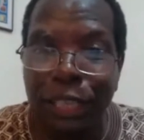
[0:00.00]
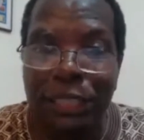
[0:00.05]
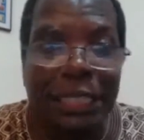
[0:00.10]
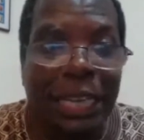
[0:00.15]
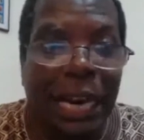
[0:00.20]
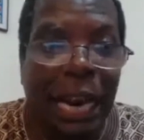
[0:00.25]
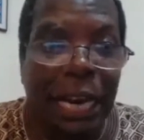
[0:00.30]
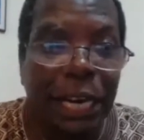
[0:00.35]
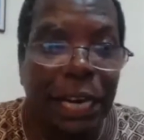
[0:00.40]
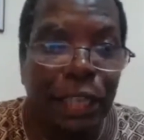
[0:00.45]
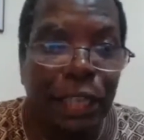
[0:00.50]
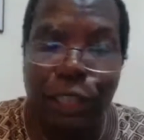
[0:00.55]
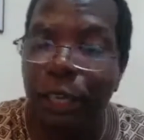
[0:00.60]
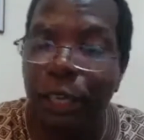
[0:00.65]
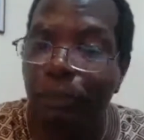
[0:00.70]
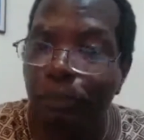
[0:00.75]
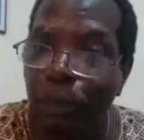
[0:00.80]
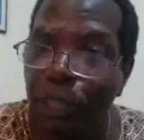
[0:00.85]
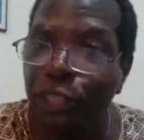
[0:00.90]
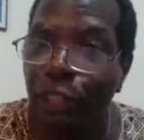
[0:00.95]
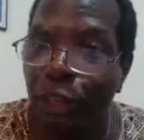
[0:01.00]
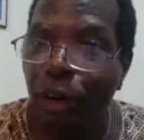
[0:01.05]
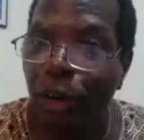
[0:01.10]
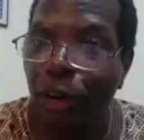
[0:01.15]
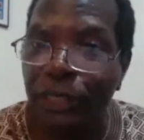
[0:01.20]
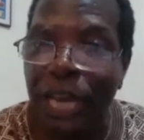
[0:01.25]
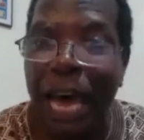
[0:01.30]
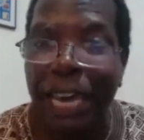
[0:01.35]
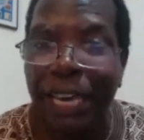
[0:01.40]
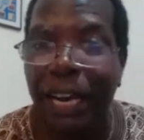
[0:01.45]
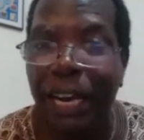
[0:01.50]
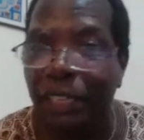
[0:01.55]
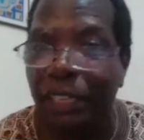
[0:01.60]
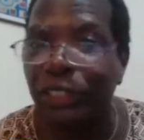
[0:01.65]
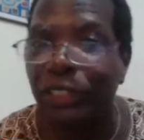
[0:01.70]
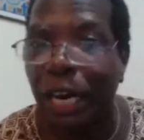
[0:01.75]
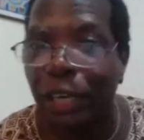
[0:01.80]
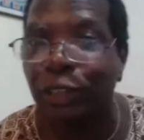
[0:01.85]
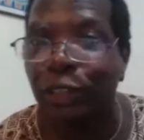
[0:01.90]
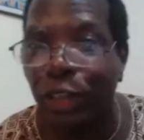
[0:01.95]
traditional mission of
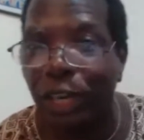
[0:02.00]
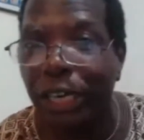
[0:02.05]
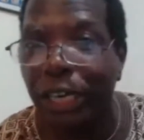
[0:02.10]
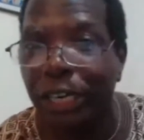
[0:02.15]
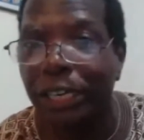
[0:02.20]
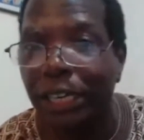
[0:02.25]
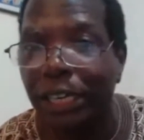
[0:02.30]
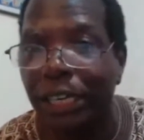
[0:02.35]
Dairas, actually.